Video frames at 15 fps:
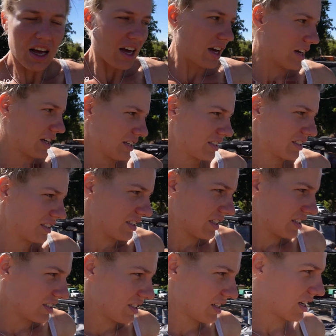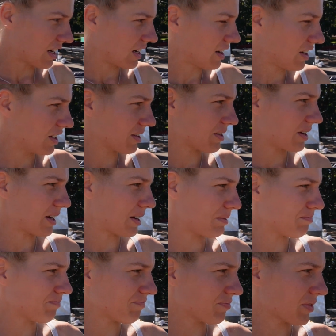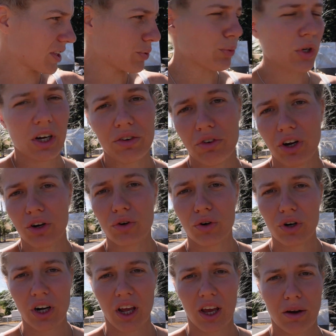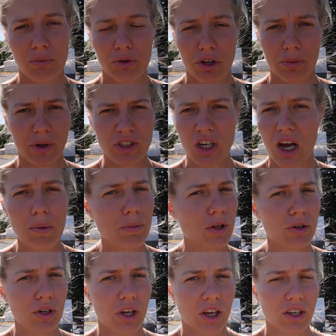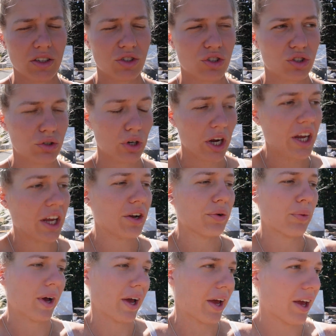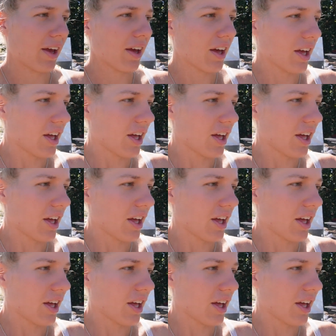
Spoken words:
And yeah, We are recording and pretty much uploading it straight away.